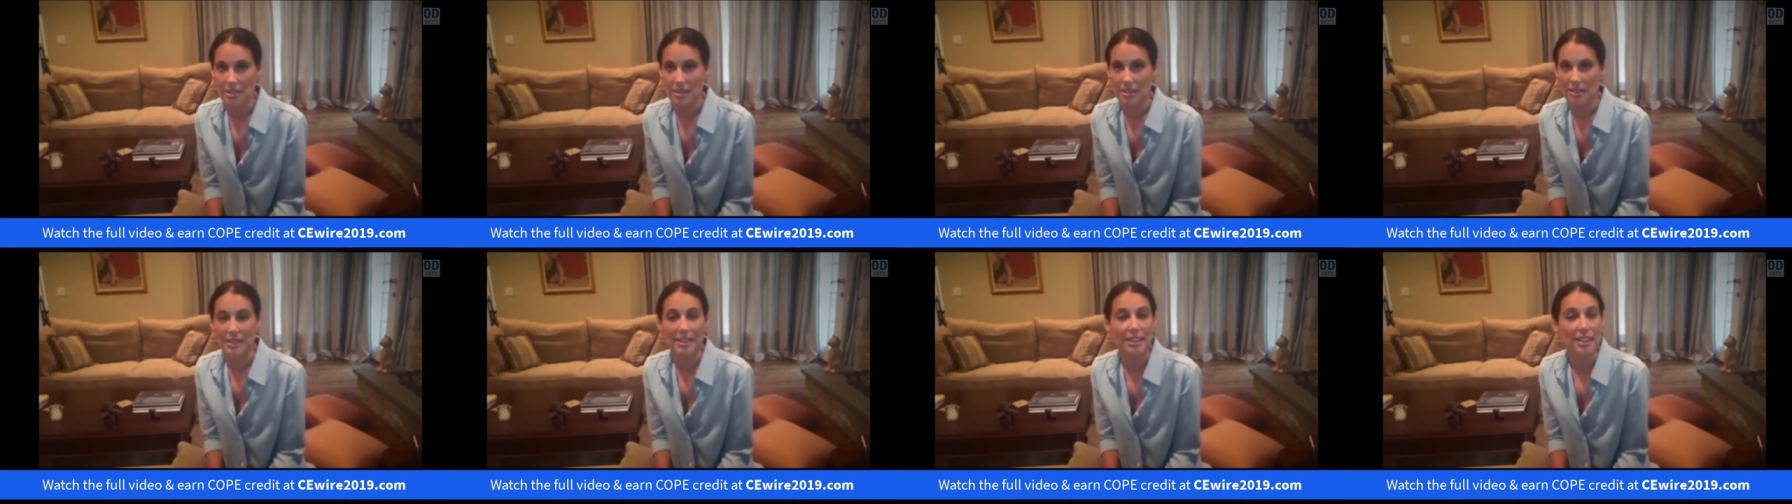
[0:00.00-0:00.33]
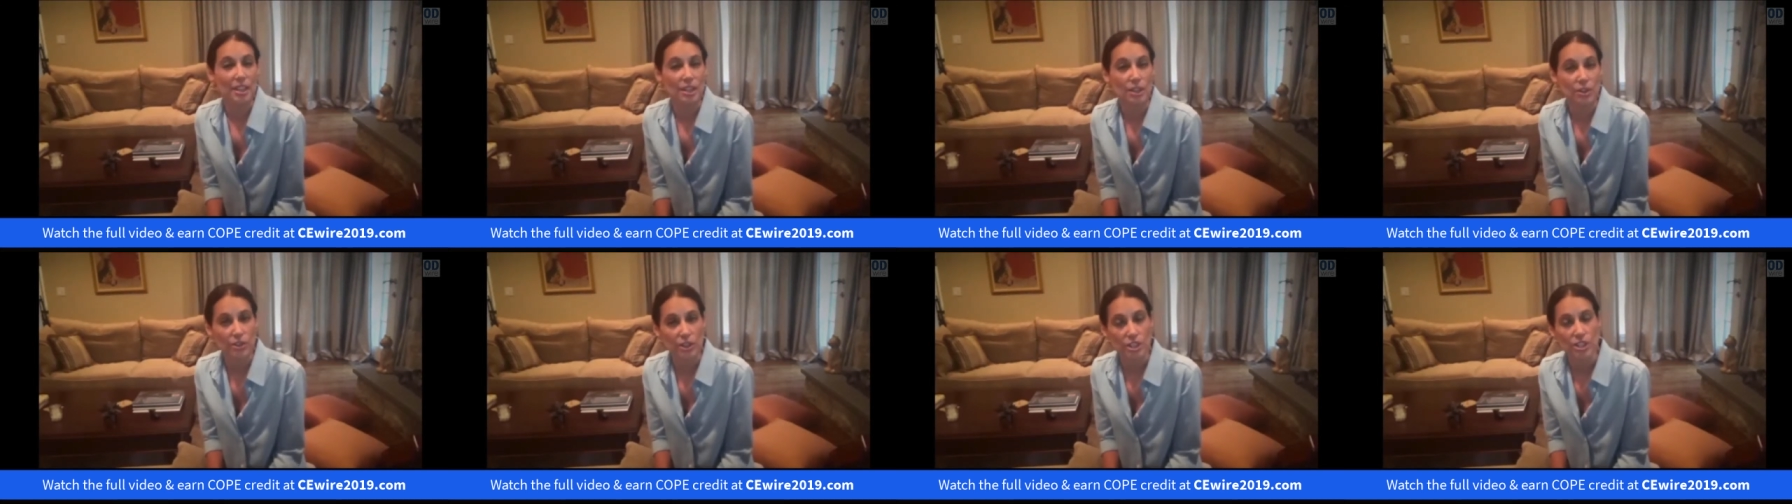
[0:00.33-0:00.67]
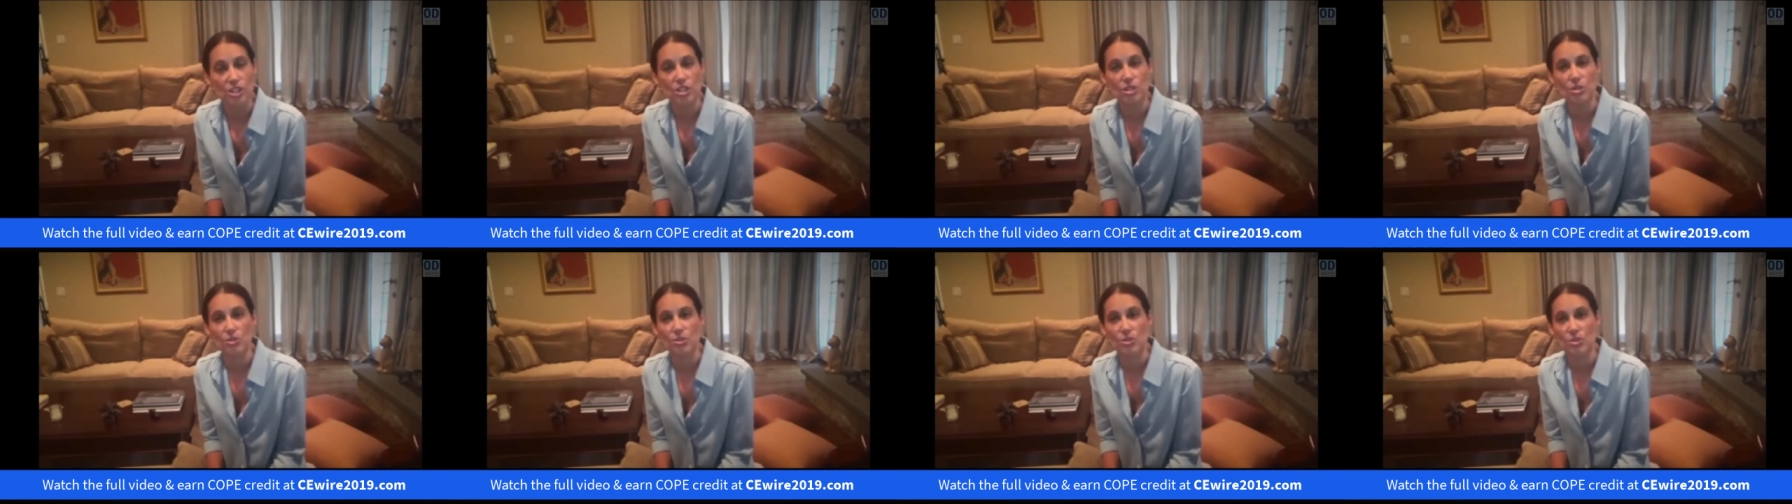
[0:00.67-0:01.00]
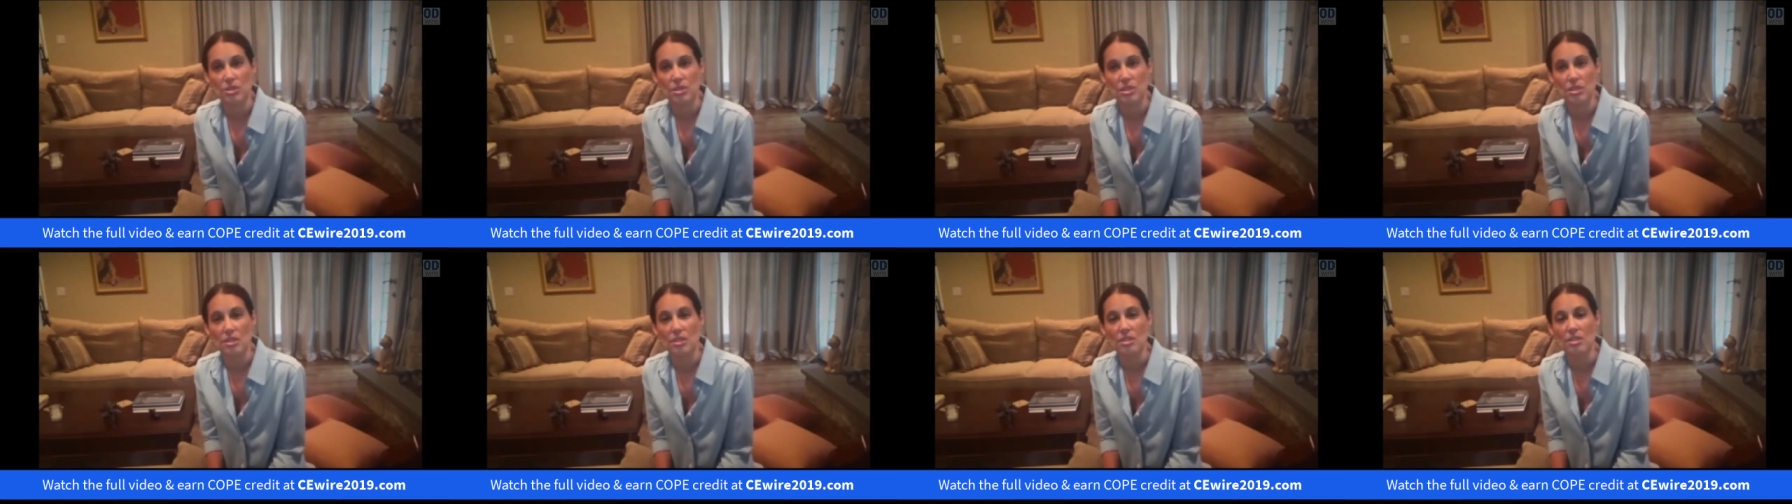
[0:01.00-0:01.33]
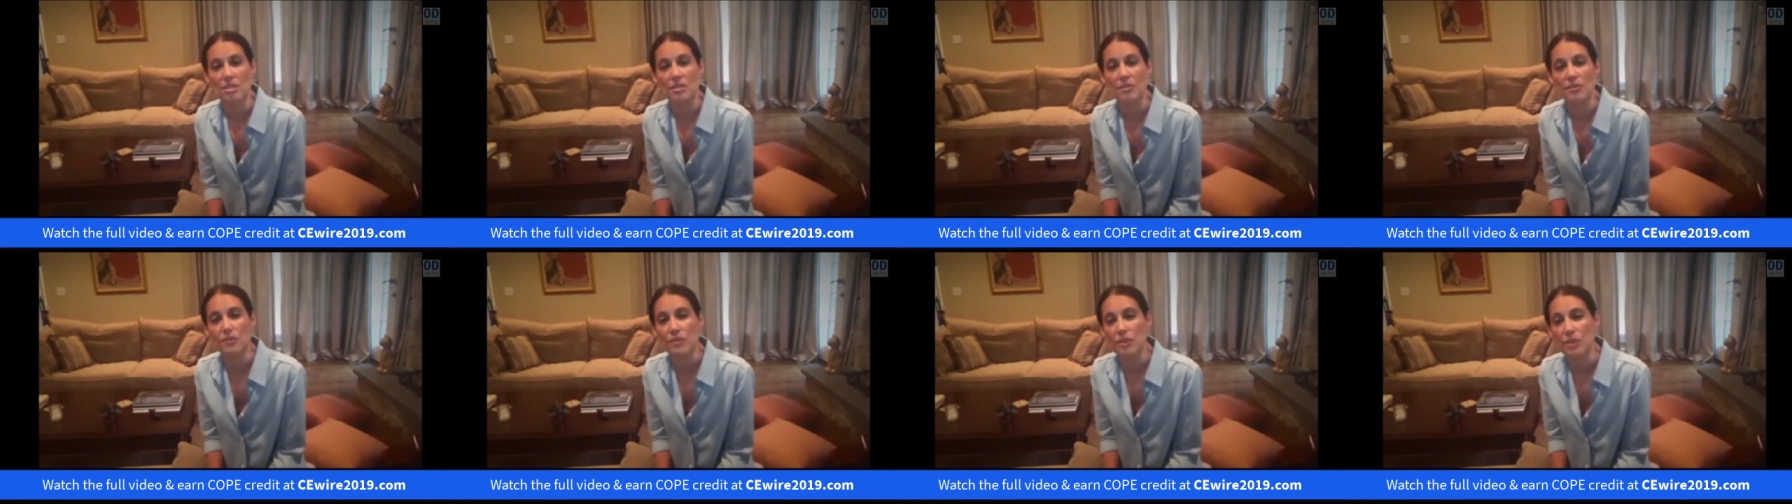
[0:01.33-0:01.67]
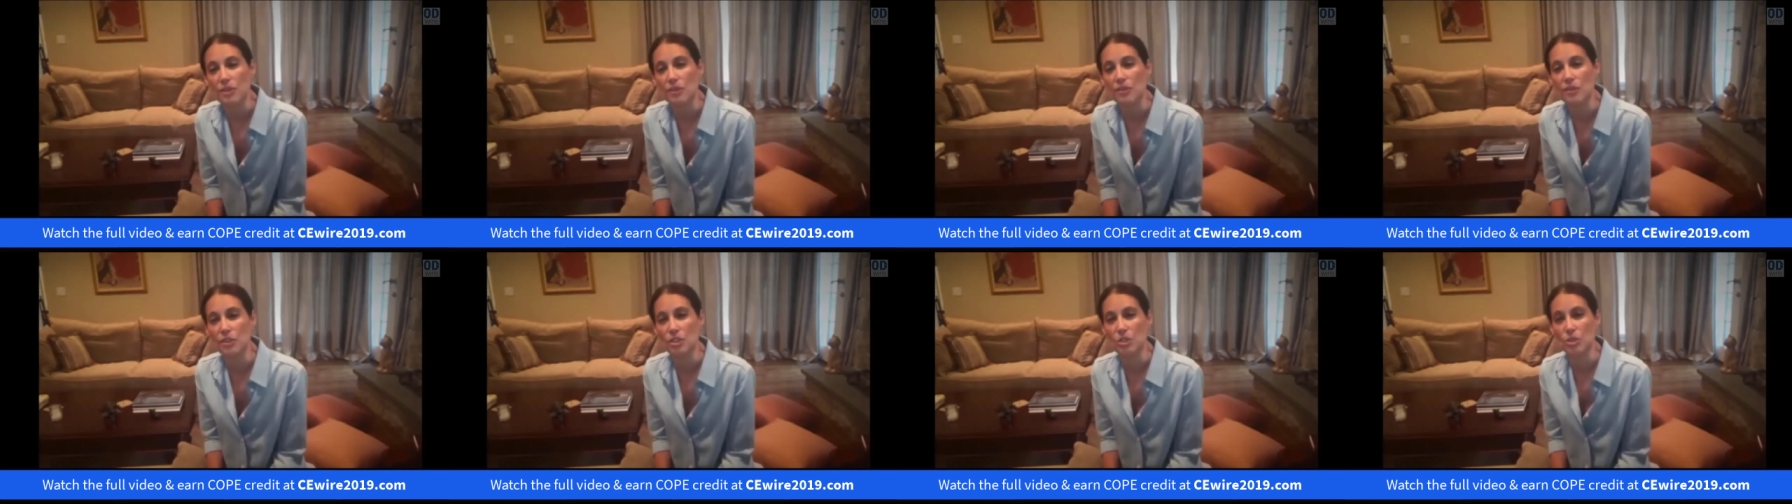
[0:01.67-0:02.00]
the ear issues, the
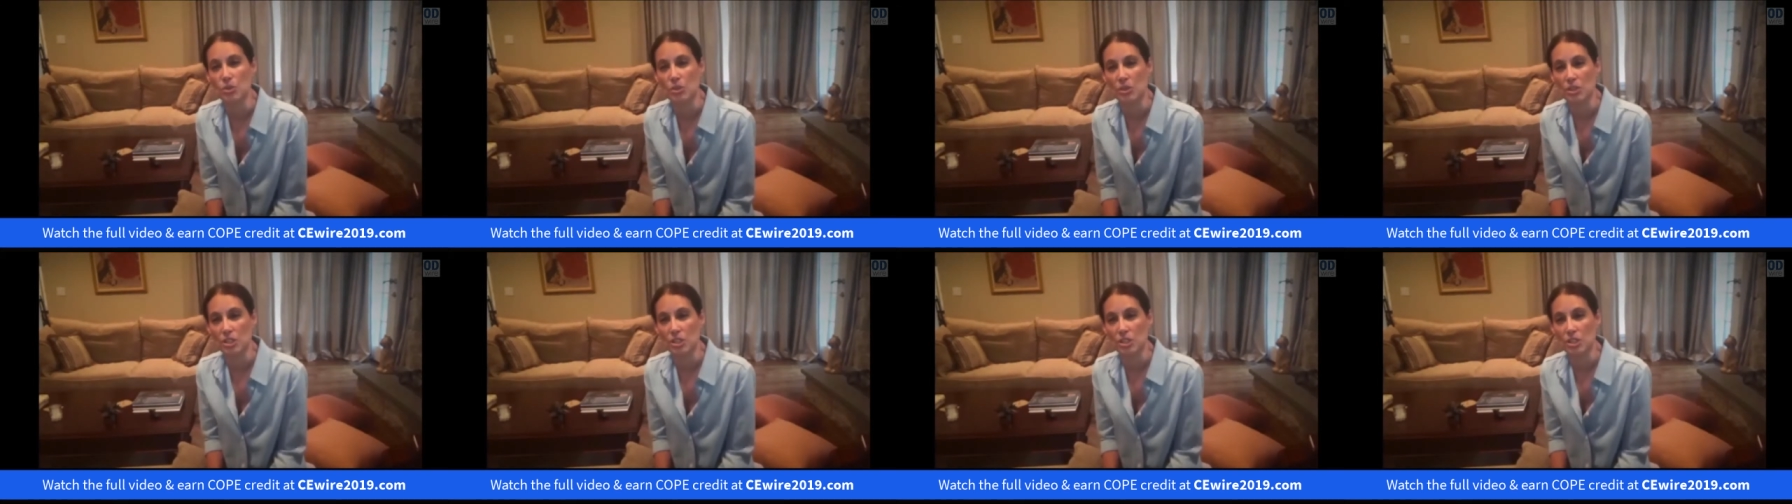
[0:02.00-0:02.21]
severe visual